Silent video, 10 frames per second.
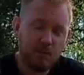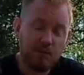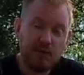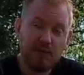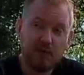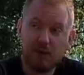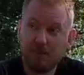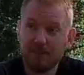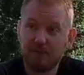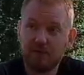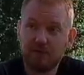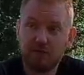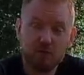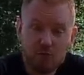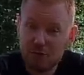We got up at
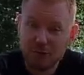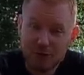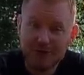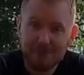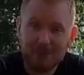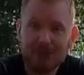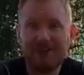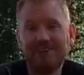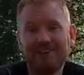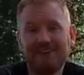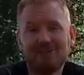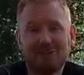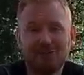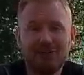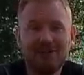2:30 in the morning in
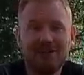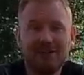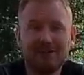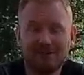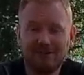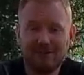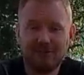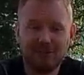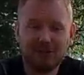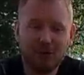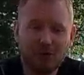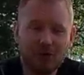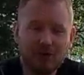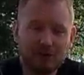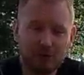Girona, got ourselves in the
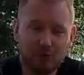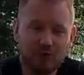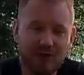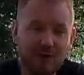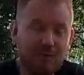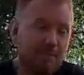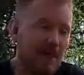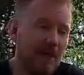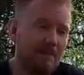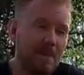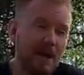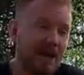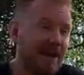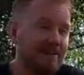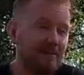car, drove down.
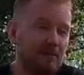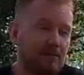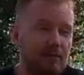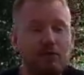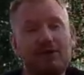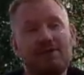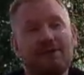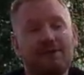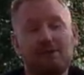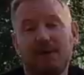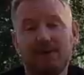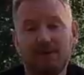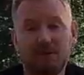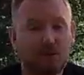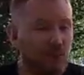I had fully
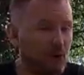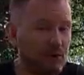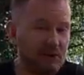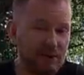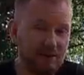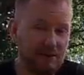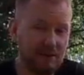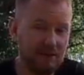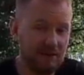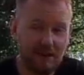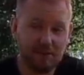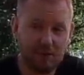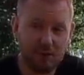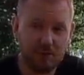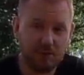expected to park in the staff
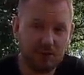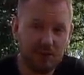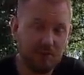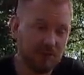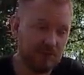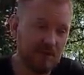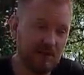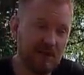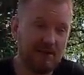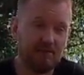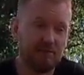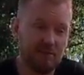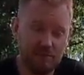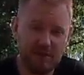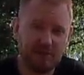car parking that I have
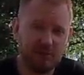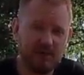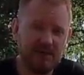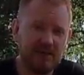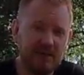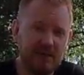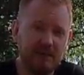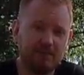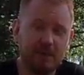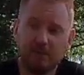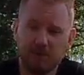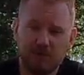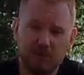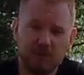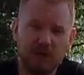available in
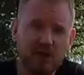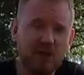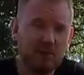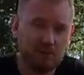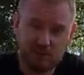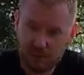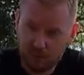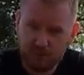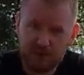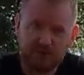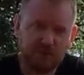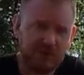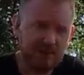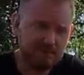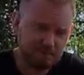Barcelona, because I operate from
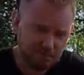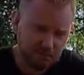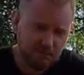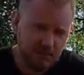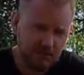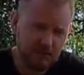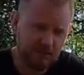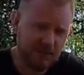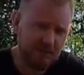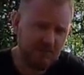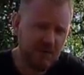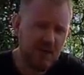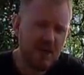there sometimes.